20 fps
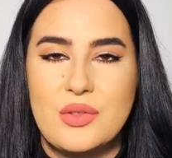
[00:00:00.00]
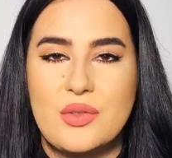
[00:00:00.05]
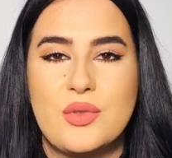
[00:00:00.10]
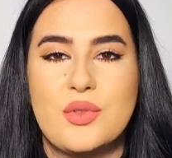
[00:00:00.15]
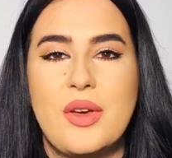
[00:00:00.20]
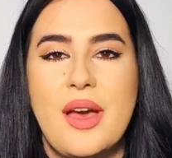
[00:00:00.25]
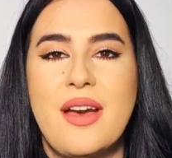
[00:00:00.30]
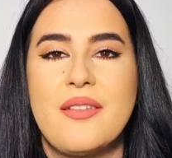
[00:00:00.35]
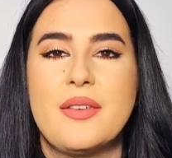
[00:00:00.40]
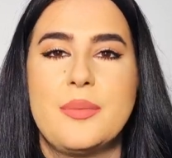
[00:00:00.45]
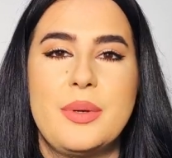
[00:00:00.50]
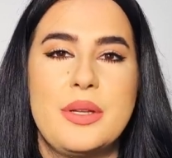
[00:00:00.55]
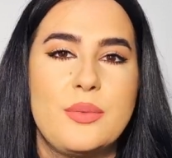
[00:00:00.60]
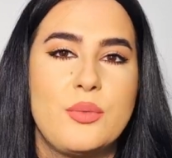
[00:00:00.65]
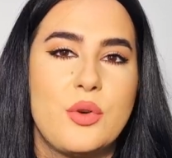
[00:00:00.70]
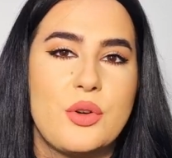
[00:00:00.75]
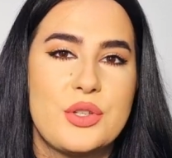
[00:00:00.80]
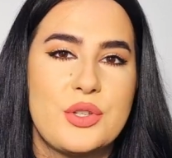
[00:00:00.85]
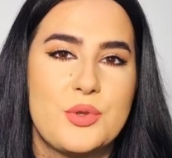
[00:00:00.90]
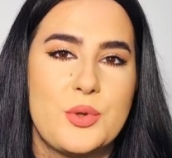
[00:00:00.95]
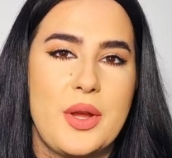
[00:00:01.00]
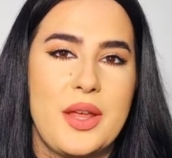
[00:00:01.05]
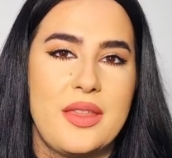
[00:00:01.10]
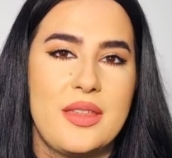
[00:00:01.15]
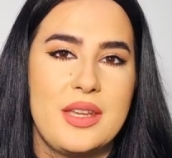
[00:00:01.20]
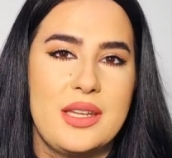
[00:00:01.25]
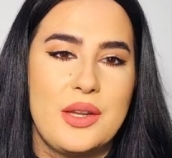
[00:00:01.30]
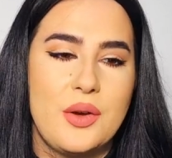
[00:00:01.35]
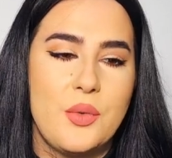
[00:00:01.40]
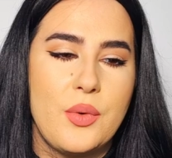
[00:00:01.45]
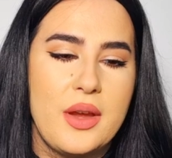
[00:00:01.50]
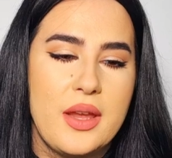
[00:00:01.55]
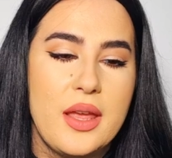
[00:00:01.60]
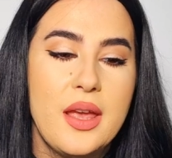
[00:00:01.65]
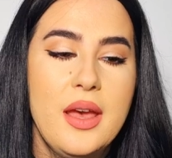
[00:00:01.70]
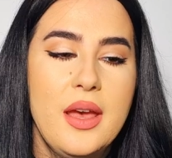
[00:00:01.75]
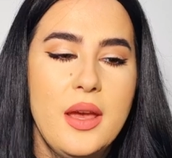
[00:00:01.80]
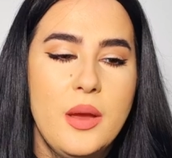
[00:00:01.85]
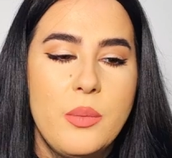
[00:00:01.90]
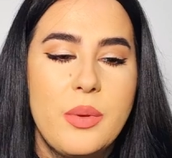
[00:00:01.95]
to have a bit more strength in a way
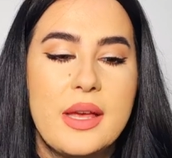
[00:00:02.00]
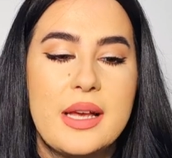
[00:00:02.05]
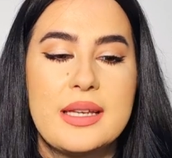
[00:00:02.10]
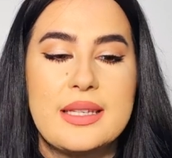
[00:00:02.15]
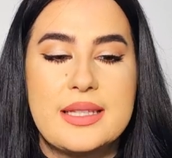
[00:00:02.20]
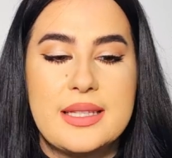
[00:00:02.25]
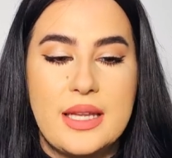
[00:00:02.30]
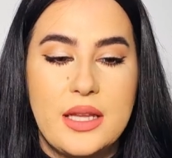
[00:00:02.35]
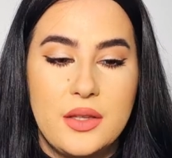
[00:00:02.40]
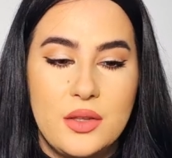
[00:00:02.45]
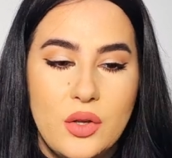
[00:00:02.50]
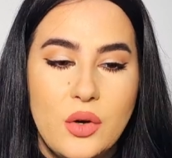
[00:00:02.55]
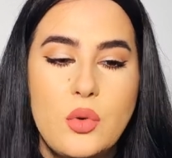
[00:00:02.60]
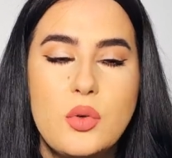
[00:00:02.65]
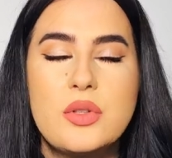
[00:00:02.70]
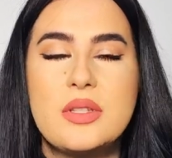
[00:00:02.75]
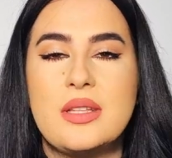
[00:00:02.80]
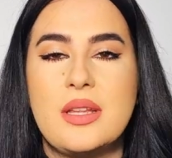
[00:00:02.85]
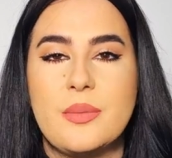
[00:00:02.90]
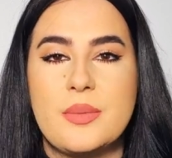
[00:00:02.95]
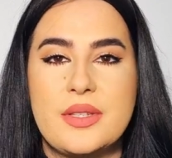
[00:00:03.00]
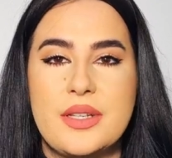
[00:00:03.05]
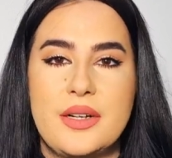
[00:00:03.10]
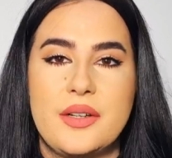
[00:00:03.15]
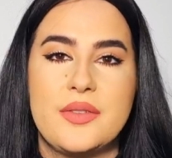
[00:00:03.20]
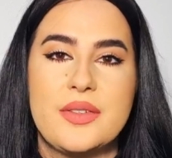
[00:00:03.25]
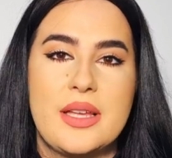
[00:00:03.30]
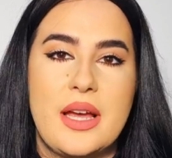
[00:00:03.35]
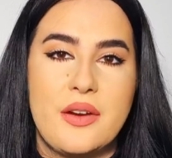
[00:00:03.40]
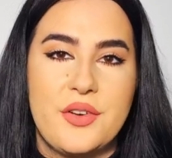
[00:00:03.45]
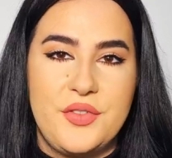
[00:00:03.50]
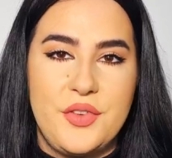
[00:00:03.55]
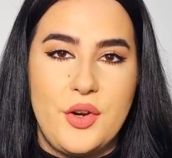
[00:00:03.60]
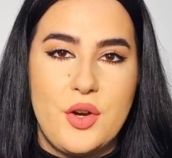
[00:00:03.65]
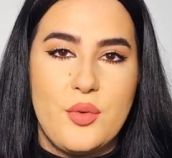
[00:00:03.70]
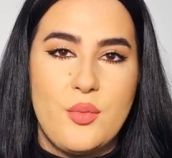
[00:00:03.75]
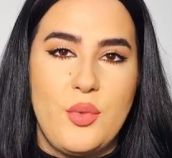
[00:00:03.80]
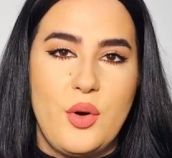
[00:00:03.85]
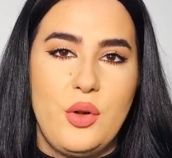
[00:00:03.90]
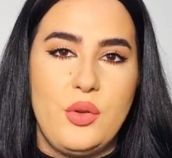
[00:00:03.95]
because the notes themselves are
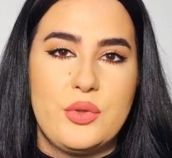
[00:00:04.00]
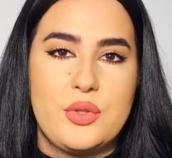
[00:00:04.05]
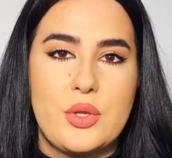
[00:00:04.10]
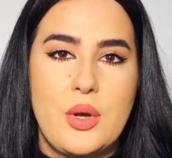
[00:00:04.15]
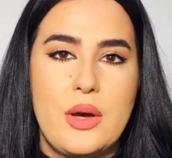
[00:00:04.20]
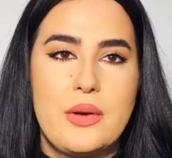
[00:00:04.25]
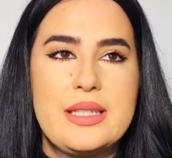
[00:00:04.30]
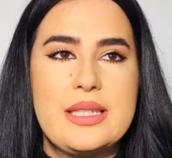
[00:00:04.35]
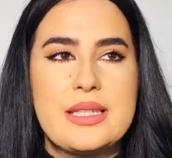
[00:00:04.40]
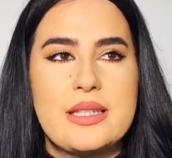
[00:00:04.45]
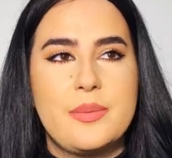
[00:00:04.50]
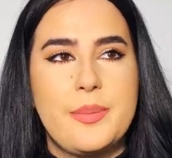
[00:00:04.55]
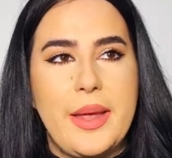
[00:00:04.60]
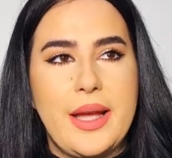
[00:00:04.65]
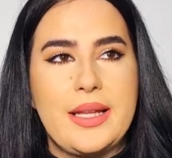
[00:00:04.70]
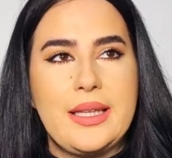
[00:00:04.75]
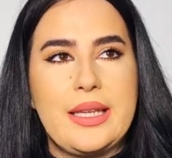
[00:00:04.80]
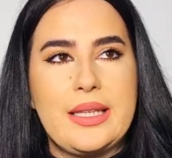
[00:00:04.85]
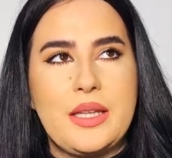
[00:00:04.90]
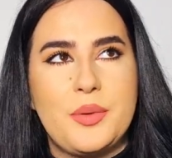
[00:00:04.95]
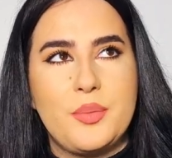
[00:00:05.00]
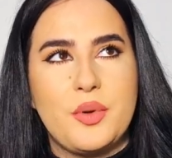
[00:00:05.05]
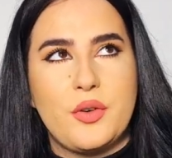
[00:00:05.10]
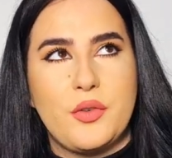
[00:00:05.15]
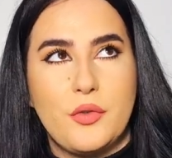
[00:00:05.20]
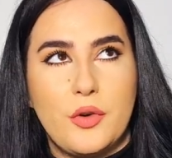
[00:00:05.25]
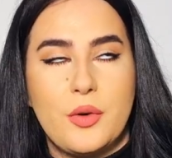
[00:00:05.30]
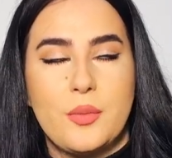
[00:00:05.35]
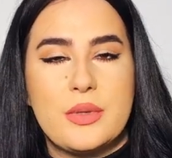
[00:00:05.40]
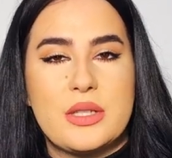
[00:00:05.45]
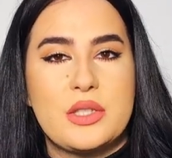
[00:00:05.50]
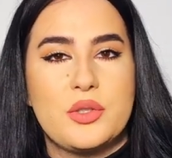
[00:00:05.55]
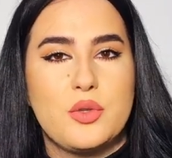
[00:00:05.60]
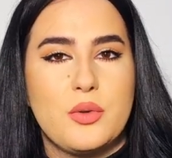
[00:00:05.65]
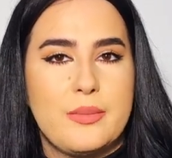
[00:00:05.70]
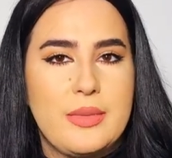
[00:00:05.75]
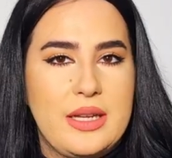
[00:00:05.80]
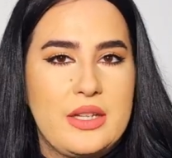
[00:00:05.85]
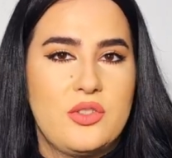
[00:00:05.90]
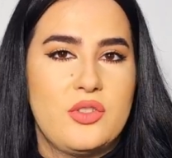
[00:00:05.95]
very bold so I was expecting the performance
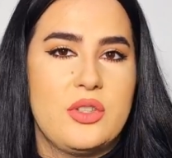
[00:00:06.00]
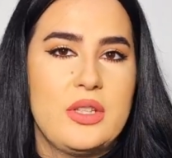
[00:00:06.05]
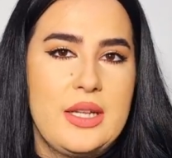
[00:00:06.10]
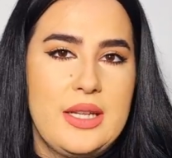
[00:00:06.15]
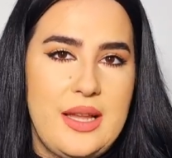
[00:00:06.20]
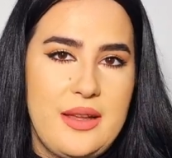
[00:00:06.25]
to match the